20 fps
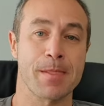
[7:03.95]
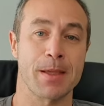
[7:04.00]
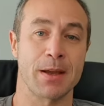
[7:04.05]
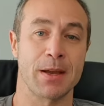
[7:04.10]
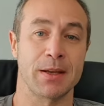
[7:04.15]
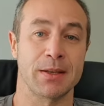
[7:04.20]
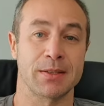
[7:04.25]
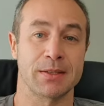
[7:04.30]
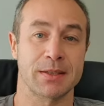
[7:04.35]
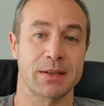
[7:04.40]

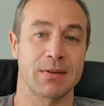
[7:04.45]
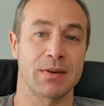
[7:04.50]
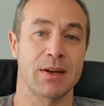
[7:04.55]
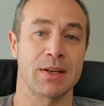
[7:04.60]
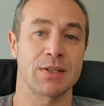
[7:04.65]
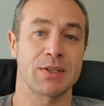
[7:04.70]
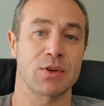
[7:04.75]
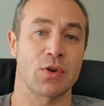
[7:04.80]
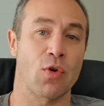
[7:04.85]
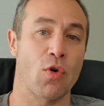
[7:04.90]
It
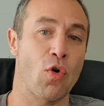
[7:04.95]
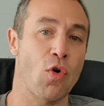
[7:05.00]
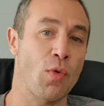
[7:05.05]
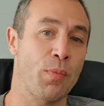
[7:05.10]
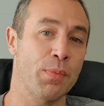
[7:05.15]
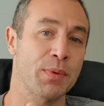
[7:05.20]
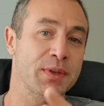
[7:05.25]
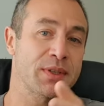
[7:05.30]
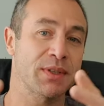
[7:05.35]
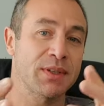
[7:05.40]
creates
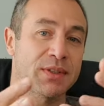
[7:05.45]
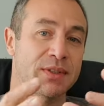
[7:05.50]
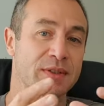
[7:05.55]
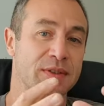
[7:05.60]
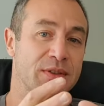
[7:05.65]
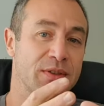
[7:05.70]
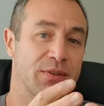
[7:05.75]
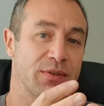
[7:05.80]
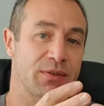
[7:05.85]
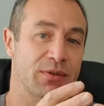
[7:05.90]
opposite
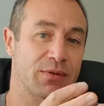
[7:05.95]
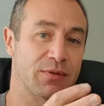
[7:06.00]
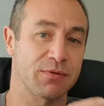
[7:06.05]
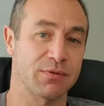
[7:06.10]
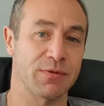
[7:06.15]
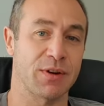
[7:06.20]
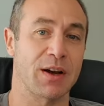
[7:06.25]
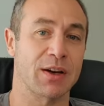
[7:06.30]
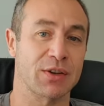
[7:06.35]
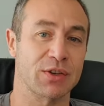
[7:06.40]

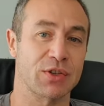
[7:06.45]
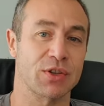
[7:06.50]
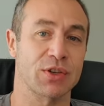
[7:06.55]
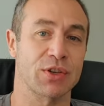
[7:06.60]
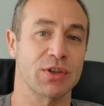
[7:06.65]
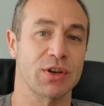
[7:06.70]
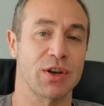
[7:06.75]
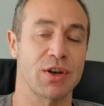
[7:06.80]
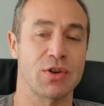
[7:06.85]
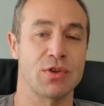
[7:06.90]

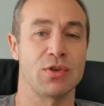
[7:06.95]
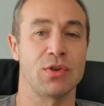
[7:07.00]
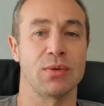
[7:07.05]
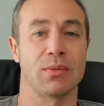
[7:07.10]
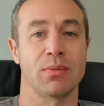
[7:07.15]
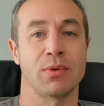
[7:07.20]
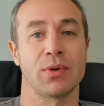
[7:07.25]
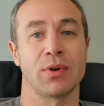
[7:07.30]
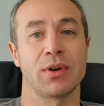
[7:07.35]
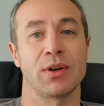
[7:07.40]
function in your
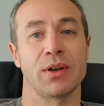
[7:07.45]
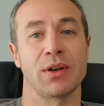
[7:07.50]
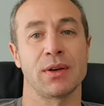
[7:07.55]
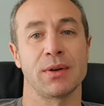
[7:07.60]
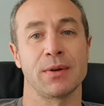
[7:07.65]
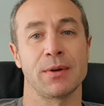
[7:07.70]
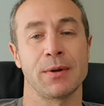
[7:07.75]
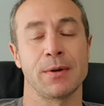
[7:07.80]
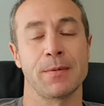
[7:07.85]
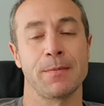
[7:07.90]
body.
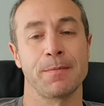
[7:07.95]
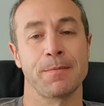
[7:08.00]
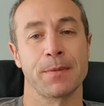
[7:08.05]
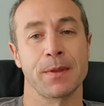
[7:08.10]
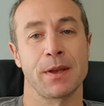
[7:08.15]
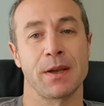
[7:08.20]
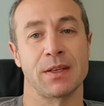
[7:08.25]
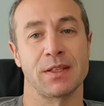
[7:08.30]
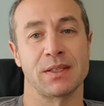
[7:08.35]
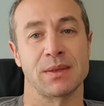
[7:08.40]

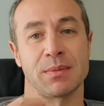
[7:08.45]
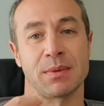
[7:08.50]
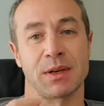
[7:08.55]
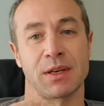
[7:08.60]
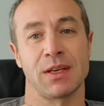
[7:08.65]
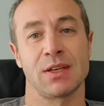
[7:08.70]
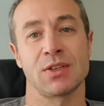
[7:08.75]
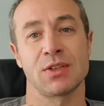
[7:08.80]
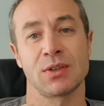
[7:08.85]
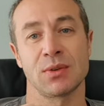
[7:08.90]
It's a
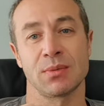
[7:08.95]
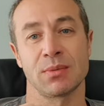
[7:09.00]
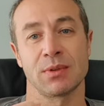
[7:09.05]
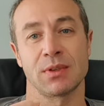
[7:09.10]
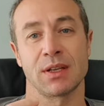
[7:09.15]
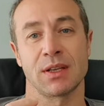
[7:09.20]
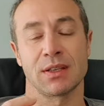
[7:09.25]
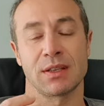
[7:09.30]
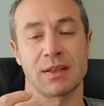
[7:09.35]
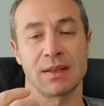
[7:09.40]
magnesium
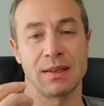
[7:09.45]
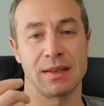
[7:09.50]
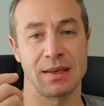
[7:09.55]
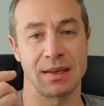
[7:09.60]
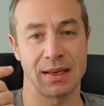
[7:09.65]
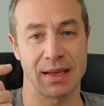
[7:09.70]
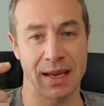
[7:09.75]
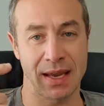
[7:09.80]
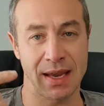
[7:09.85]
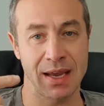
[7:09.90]
that
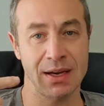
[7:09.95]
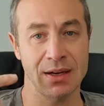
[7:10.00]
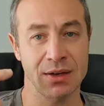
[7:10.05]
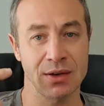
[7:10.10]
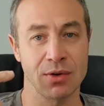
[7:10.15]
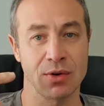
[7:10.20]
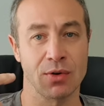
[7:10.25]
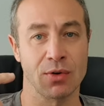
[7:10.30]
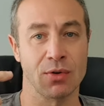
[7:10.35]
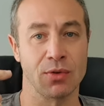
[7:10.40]
can
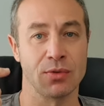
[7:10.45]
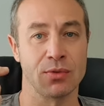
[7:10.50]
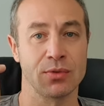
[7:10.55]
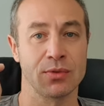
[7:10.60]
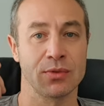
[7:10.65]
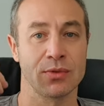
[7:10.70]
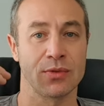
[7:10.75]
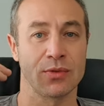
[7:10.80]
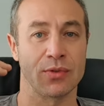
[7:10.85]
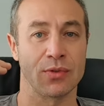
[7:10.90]
go
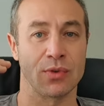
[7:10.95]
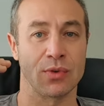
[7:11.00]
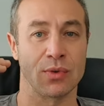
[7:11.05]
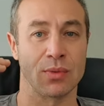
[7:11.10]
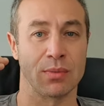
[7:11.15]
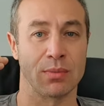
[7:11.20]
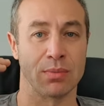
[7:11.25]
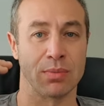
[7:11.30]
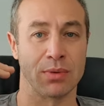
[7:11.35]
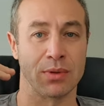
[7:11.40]
through
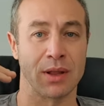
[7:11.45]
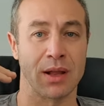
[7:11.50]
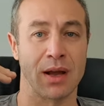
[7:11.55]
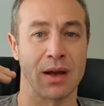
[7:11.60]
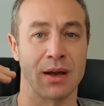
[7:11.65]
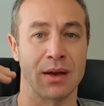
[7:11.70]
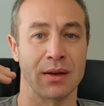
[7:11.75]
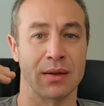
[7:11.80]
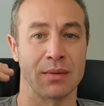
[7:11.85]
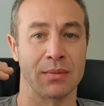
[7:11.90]

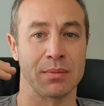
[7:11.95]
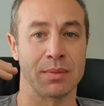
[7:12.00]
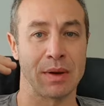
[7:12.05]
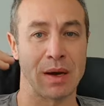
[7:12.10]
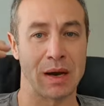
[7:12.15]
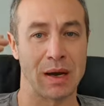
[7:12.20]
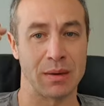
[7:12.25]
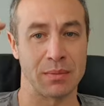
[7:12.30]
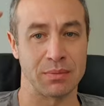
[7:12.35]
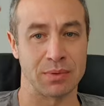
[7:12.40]
blood,
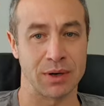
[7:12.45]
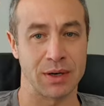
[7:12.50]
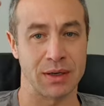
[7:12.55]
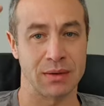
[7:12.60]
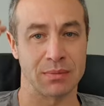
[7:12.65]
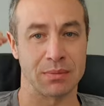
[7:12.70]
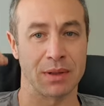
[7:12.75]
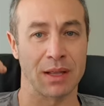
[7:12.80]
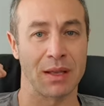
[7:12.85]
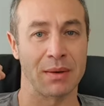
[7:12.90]
uh,
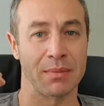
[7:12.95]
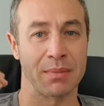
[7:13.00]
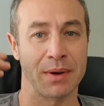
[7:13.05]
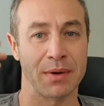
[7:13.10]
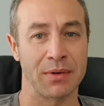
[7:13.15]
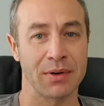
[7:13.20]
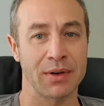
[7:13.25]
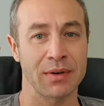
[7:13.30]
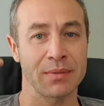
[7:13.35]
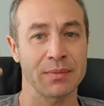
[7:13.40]
brain-blood
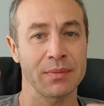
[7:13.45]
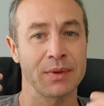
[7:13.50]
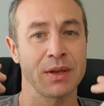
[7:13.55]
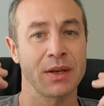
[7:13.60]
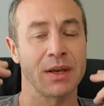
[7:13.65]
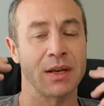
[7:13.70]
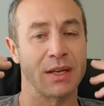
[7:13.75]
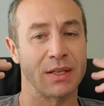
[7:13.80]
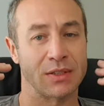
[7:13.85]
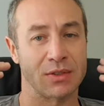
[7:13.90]
barrier.
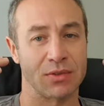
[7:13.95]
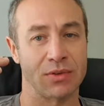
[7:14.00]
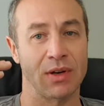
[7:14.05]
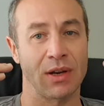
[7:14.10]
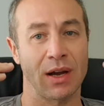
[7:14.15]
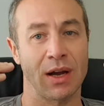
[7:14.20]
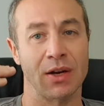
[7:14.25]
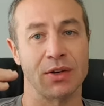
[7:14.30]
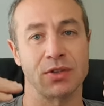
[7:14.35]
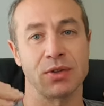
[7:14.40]
It's really
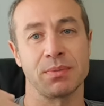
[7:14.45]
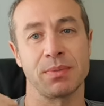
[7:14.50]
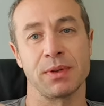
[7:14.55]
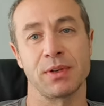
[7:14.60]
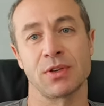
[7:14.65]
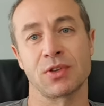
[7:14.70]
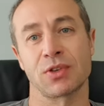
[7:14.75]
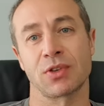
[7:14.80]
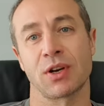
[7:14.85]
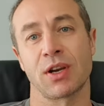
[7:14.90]
hard to
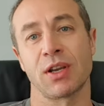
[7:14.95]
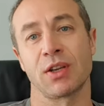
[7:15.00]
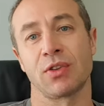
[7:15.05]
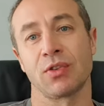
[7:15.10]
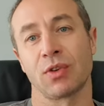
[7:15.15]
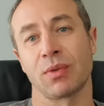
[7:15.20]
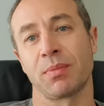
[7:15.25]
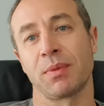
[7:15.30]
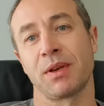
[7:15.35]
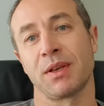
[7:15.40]
penetrate.
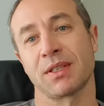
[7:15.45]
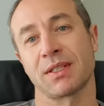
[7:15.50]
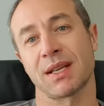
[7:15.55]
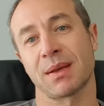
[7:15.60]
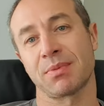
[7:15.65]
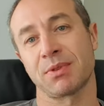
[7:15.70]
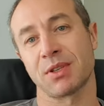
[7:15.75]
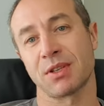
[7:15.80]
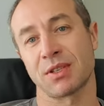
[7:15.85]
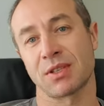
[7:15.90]
Not many
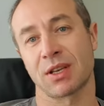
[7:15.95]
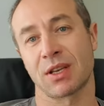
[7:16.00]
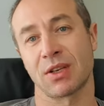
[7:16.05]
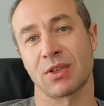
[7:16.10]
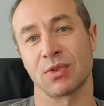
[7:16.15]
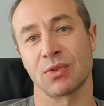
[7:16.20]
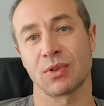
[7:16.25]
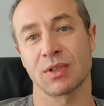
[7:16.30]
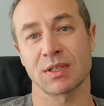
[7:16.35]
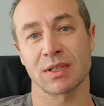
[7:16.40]
substances can
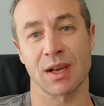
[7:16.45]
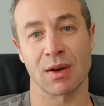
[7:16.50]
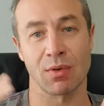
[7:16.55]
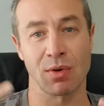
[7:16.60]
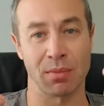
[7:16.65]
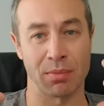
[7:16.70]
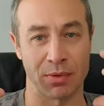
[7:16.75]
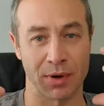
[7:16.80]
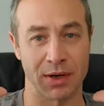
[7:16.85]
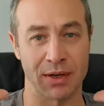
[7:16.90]
do this. Our
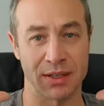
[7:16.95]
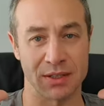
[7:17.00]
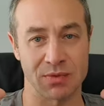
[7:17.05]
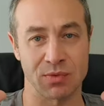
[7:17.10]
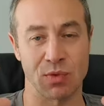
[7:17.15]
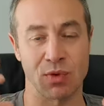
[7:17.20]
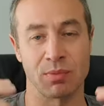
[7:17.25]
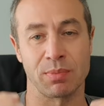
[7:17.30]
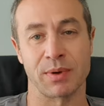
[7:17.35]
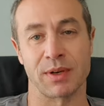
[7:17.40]
brain is
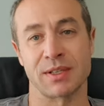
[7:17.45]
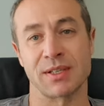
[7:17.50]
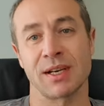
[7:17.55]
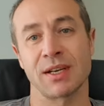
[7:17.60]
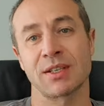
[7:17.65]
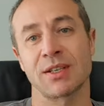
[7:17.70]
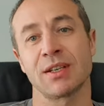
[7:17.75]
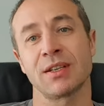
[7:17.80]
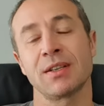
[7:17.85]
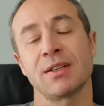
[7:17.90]
well
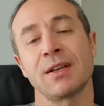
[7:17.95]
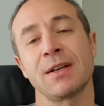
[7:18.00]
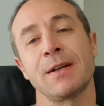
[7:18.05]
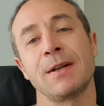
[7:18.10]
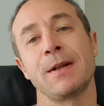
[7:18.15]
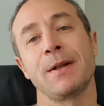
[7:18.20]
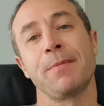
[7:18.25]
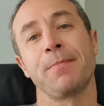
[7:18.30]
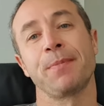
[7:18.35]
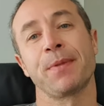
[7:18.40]
protected.
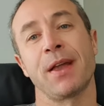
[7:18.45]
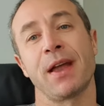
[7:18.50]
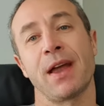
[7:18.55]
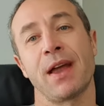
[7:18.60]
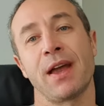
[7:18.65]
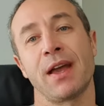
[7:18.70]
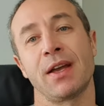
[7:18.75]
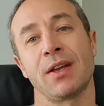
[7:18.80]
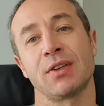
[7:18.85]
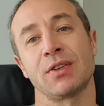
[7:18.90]

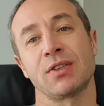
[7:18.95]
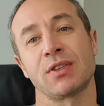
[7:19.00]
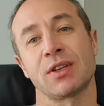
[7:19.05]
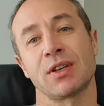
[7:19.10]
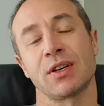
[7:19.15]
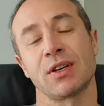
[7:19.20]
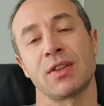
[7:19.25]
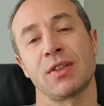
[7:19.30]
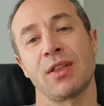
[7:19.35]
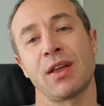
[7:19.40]
And
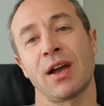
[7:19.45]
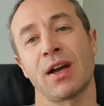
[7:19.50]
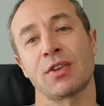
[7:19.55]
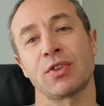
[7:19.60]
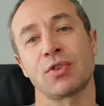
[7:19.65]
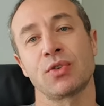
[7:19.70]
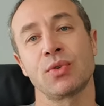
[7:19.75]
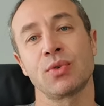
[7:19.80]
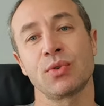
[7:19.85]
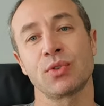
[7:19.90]
uh, there are
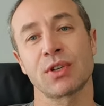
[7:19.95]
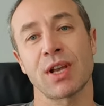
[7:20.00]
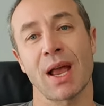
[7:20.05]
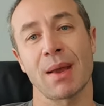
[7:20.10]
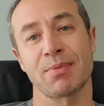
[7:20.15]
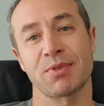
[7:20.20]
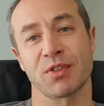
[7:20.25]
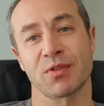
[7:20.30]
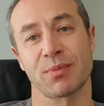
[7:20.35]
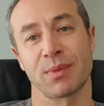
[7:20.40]
two
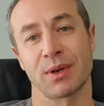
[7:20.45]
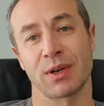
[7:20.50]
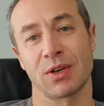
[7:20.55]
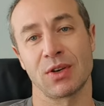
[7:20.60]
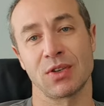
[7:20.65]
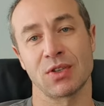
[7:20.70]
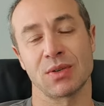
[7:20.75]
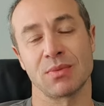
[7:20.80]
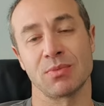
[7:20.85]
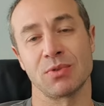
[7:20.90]
types of
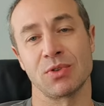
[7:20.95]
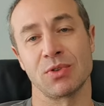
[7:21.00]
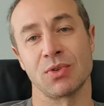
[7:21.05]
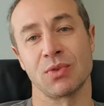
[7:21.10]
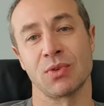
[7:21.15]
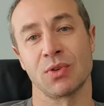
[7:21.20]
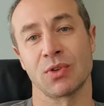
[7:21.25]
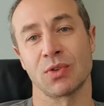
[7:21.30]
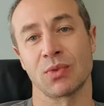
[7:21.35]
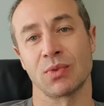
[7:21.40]
magnesium do
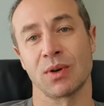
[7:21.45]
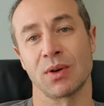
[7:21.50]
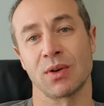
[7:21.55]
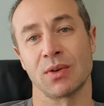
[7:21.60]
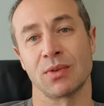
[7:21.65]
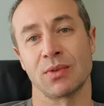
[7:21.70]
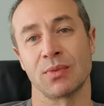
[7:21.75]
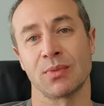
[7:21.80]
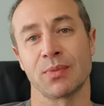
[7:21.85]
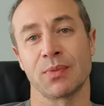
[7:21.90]
it
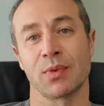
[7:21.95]
well.